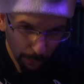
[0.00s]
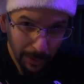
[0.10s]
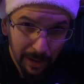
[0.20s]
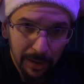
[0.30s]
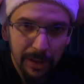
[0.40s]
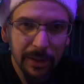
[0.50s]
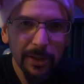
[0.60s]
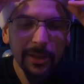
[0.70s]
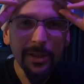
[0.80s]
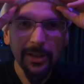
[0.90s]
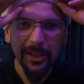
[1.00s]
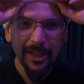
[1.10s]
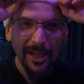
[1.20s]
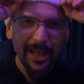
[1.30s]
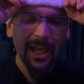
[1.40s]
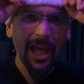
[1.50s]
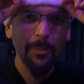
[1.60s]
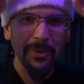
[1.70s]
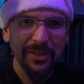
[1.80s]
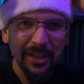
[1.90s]
Whee!
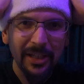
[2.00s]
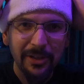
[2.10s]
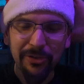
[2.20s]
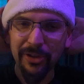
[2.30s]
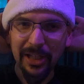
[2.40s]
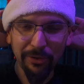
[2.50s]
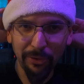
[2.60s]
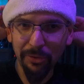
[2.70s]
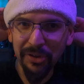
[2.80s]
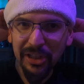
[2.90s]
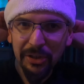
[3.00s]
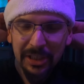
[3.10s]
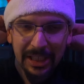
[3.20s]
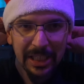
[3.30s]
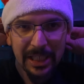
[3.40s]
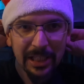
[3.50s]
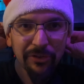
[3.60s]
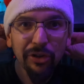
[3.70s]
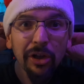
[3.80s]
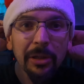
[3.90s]
Happy days, alright, so today it
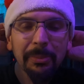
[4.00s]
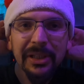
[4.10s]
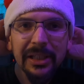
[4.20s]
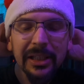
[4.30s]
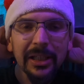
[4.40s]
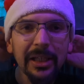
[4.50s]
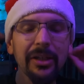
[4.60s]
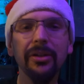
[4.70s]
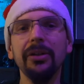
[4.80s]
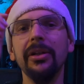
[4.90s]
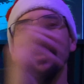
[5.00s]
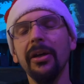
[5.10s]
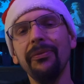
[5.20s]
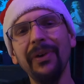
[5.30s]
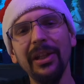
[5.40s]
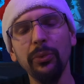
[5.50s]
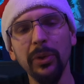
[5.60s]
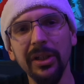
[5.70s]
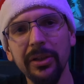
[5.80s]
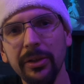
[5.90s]
is gonna be a very
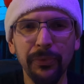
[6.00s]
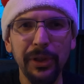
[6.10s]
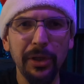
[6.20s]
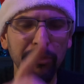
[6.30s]
quick video.